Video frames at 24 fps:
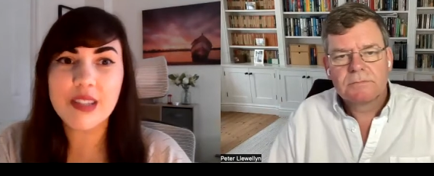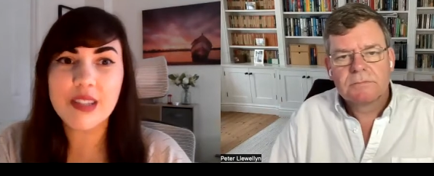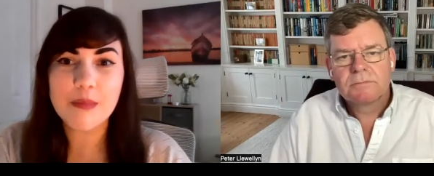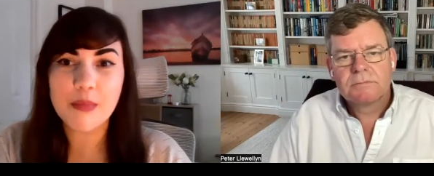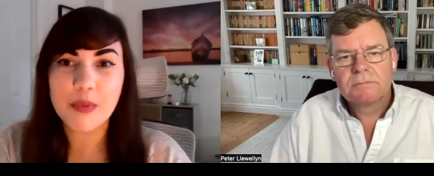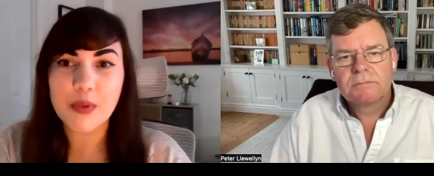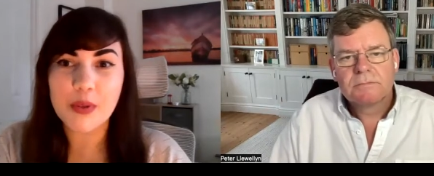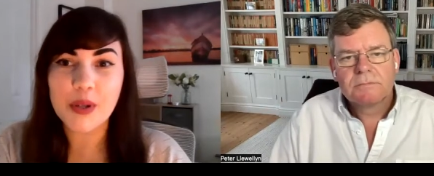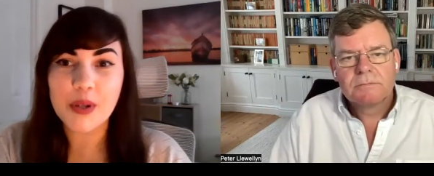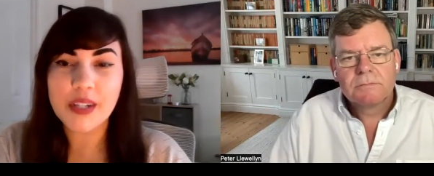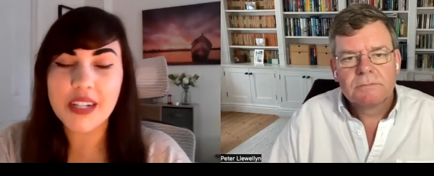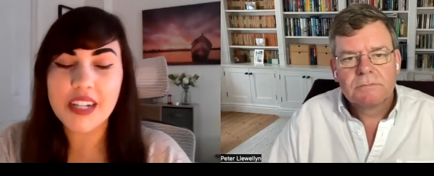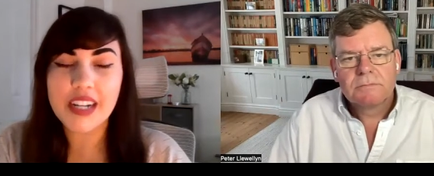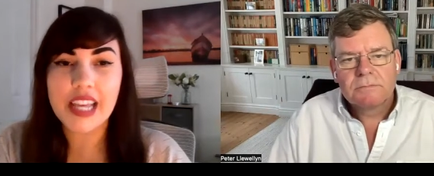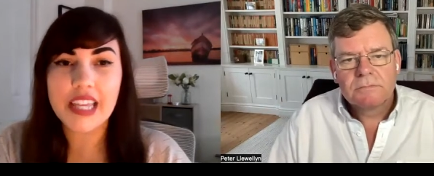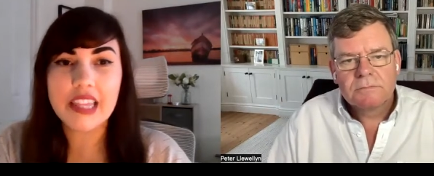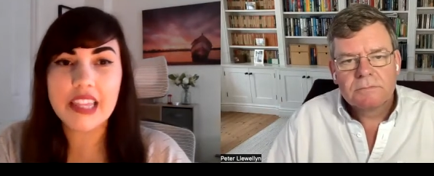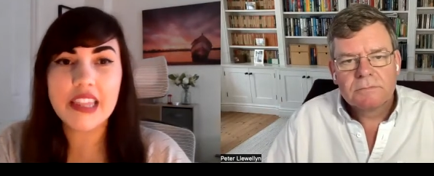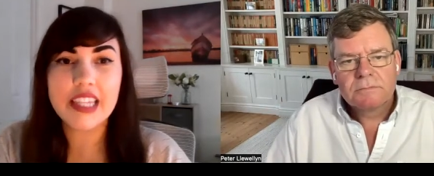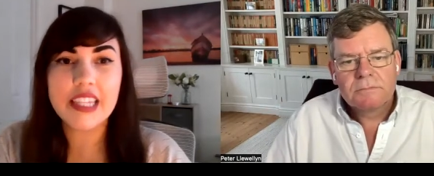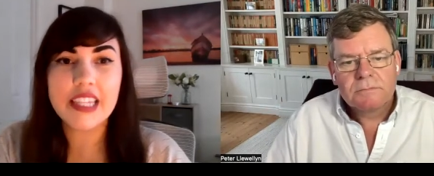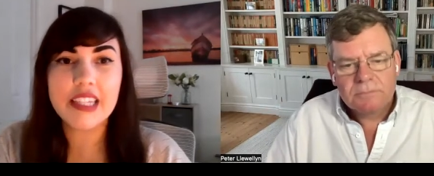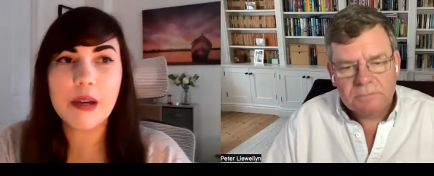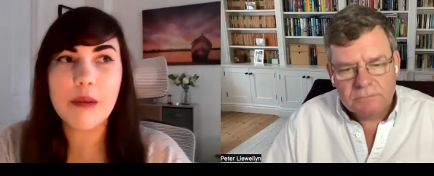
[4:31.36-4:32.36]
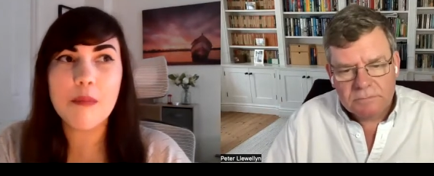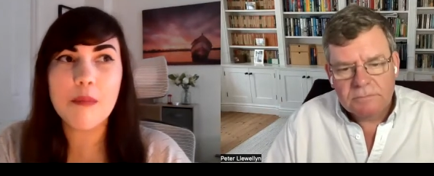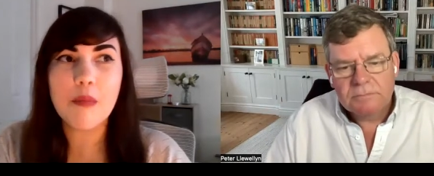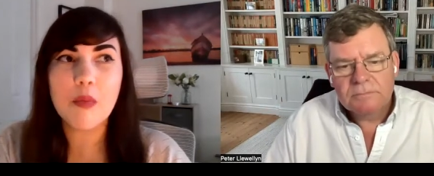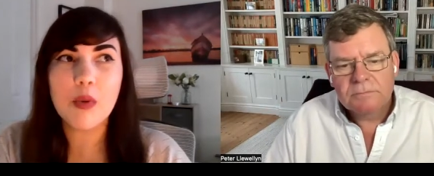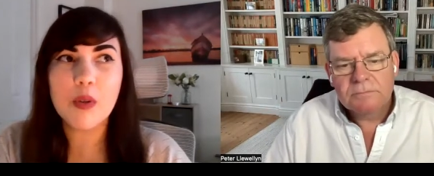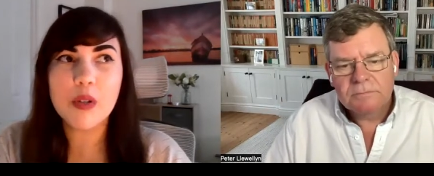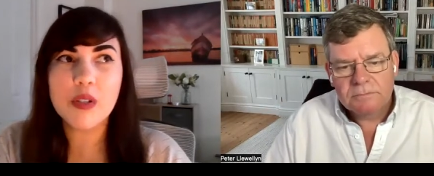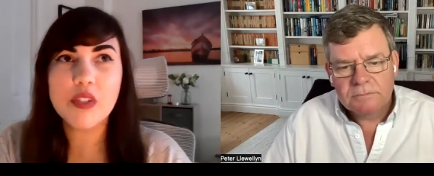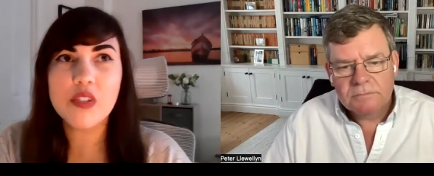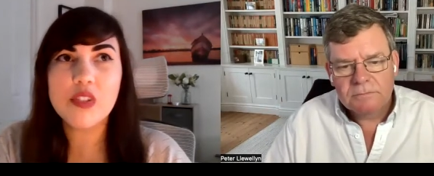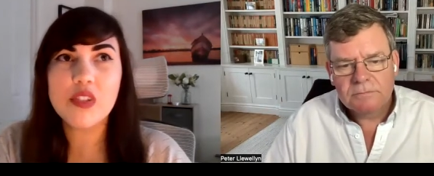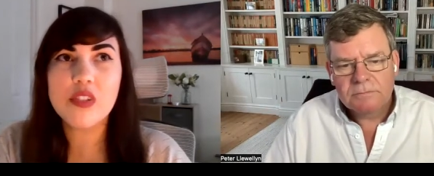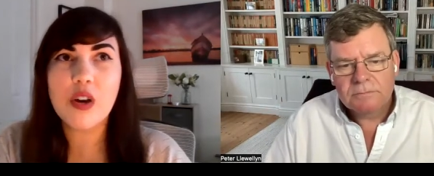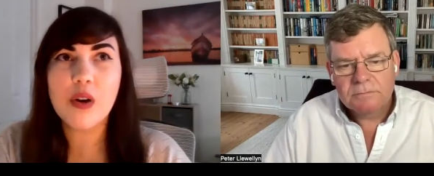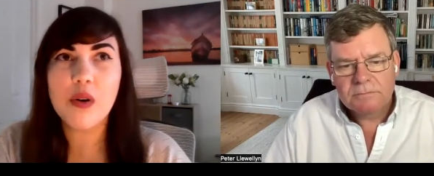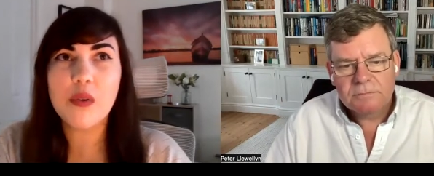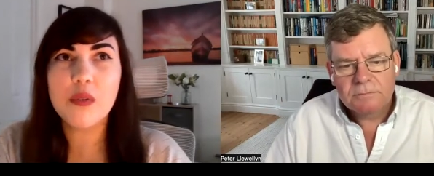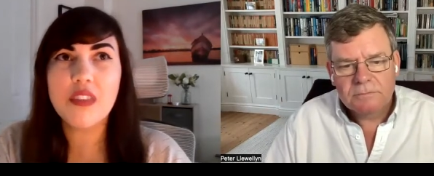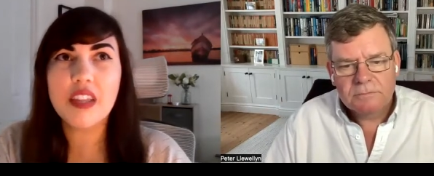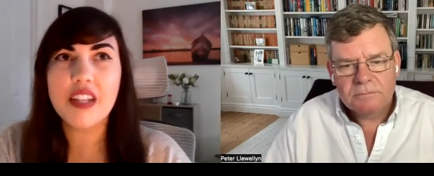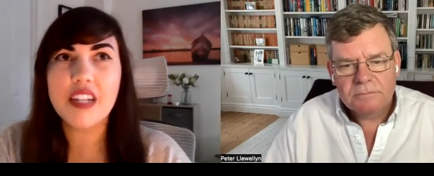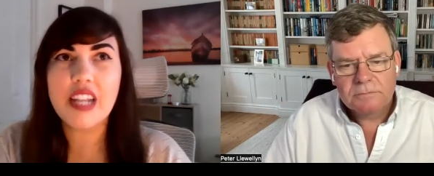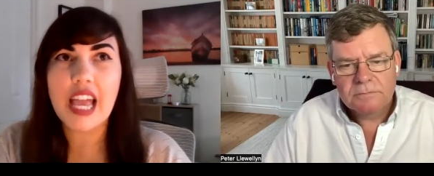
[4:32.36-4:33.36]
Speaker 1: the board. And I think more so
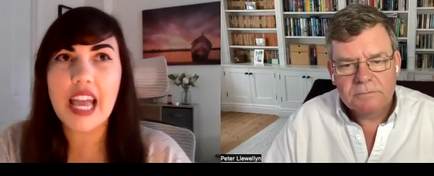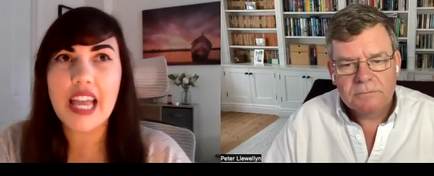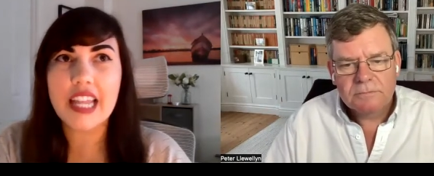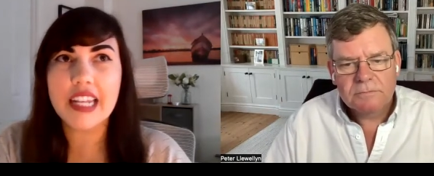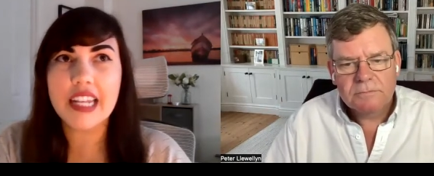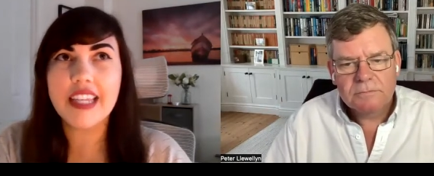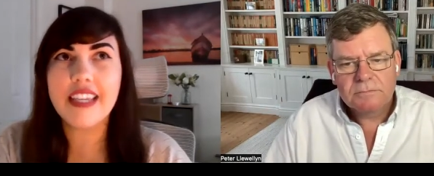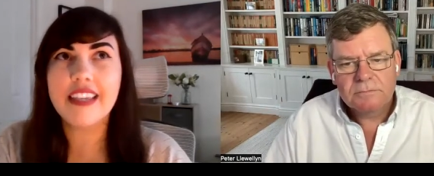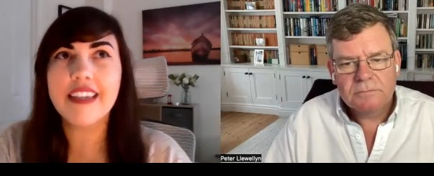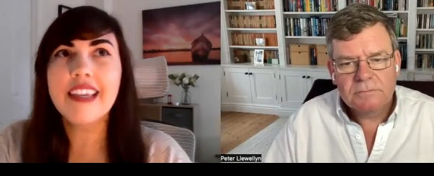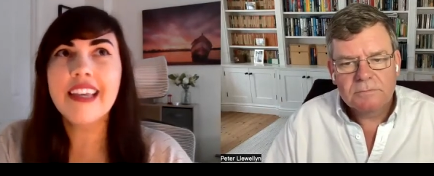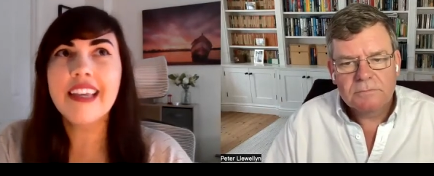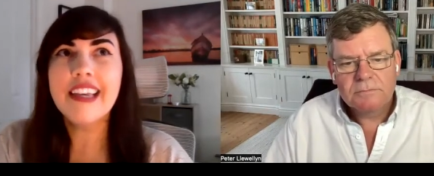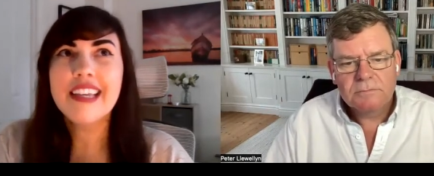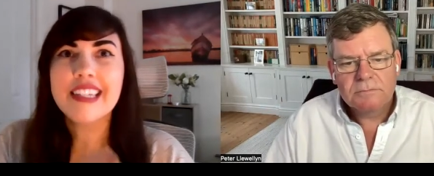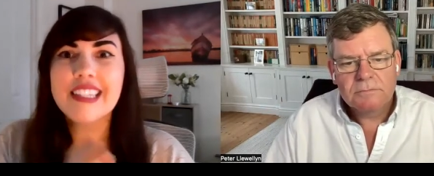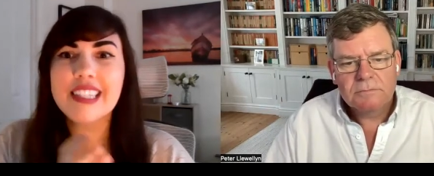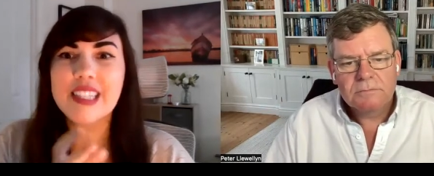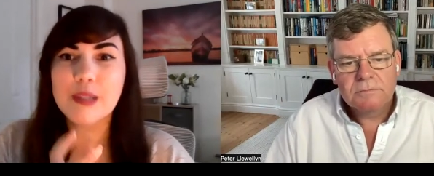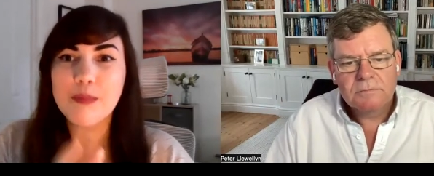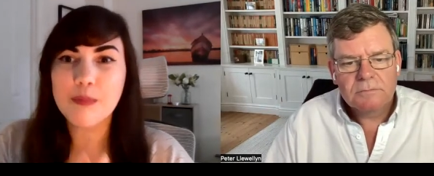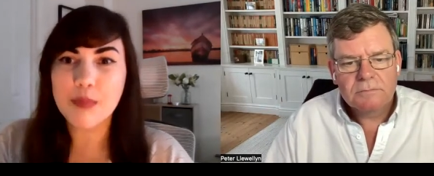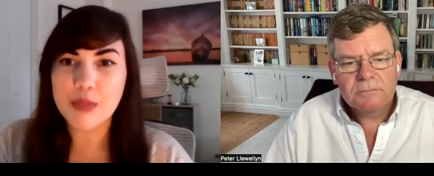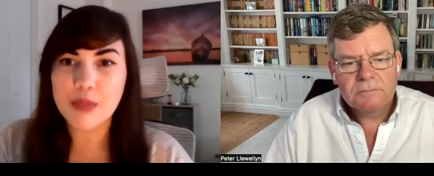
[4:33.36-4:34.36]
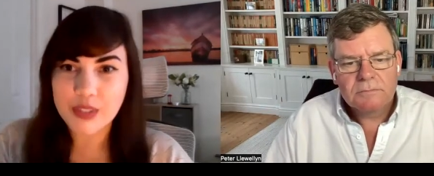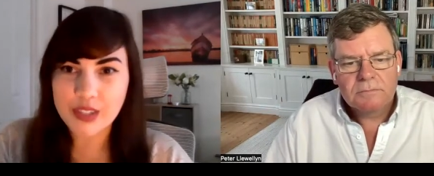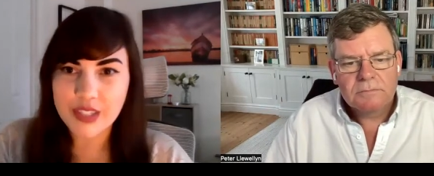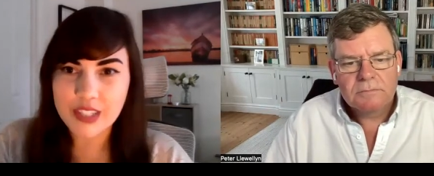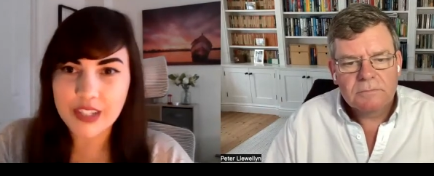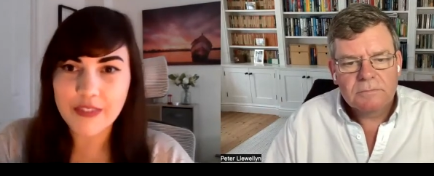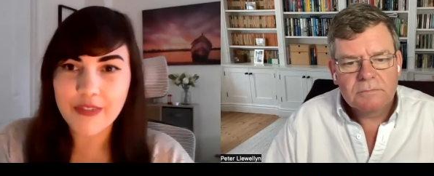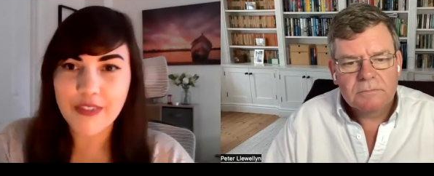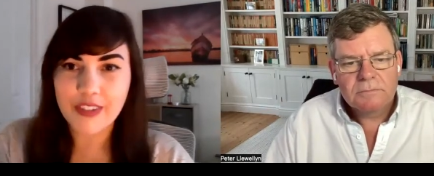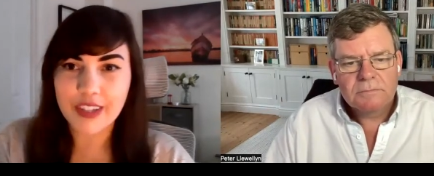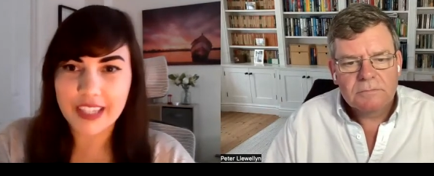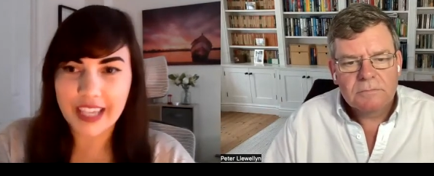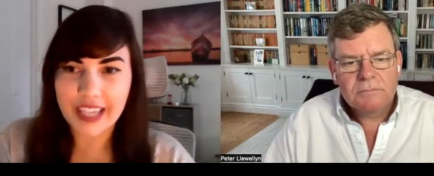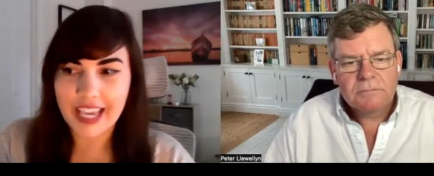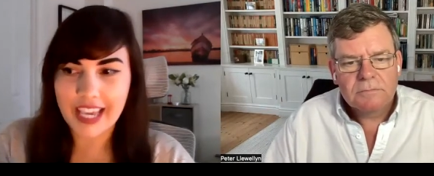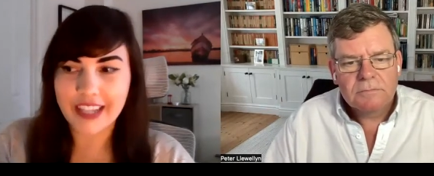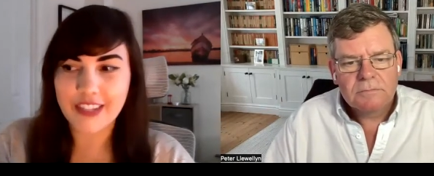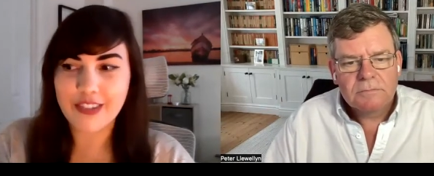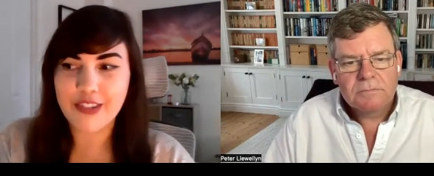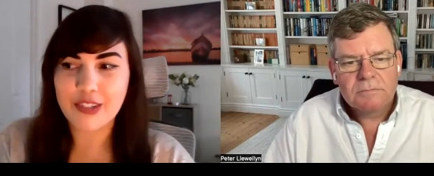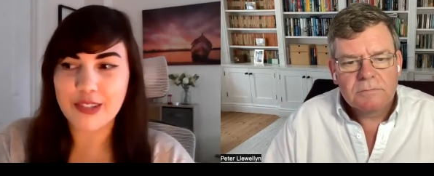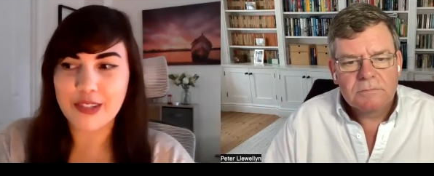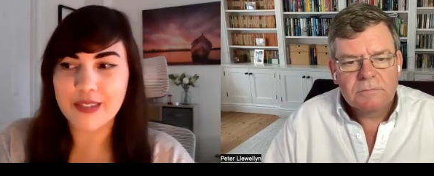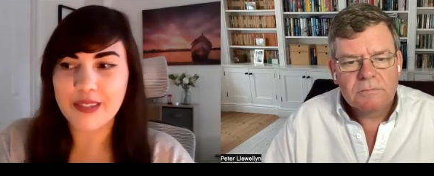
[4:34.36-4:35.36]
than any specific
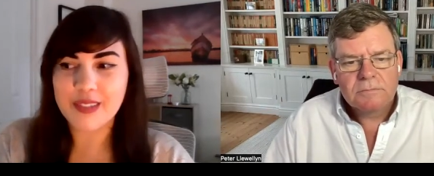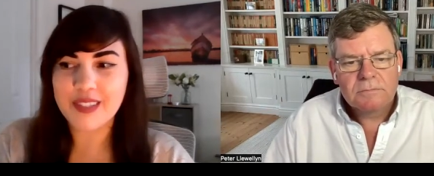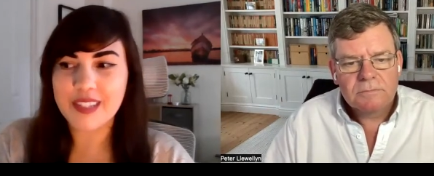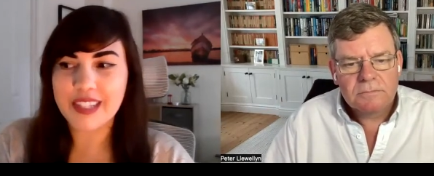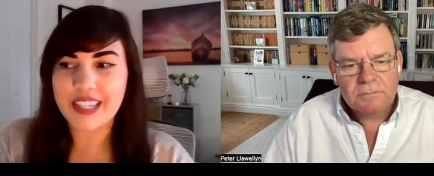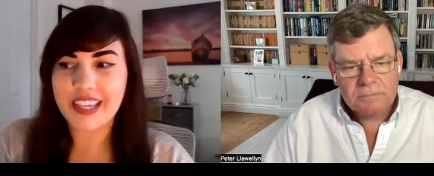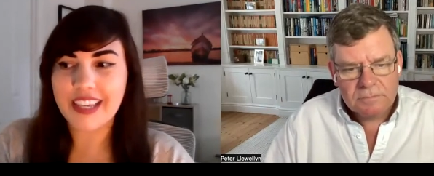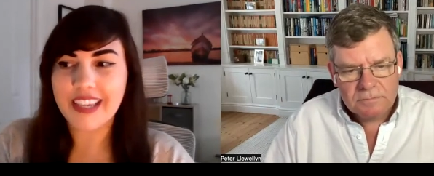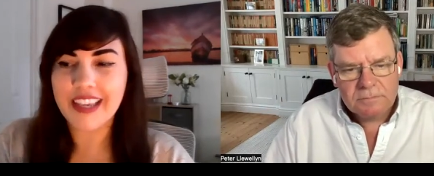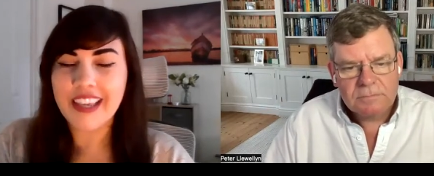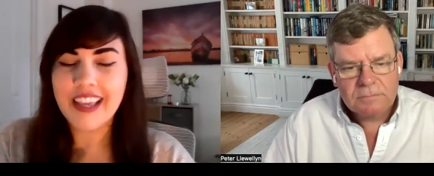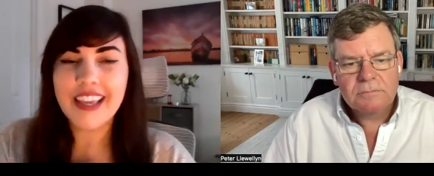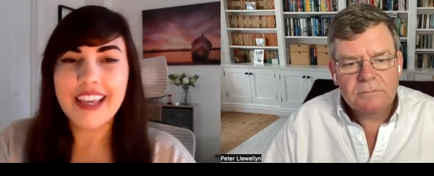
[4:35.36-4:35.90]
agency,